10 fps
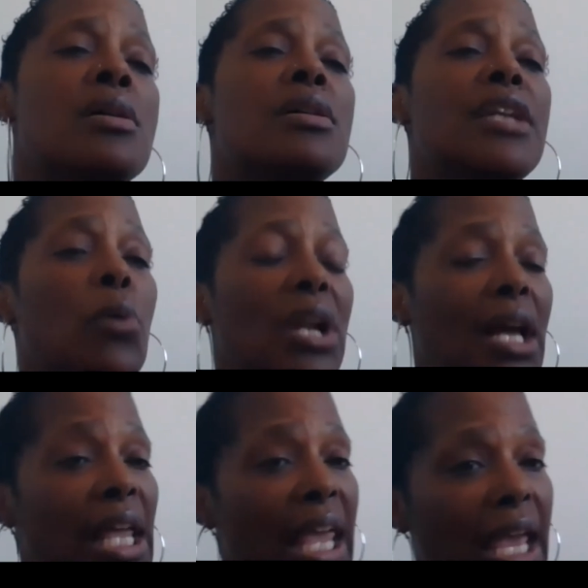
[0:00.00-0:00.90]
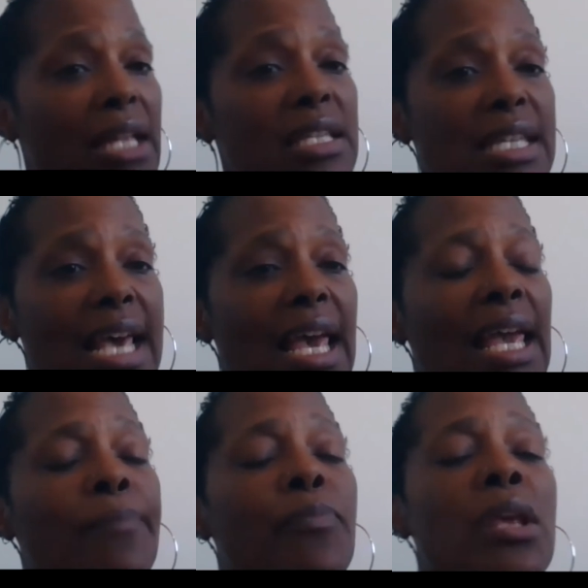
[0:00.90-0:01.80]
Now, what I can
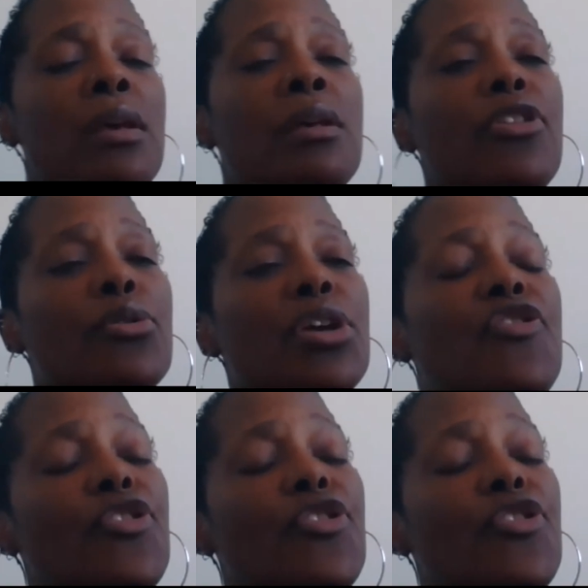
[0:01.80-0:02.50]
say, there is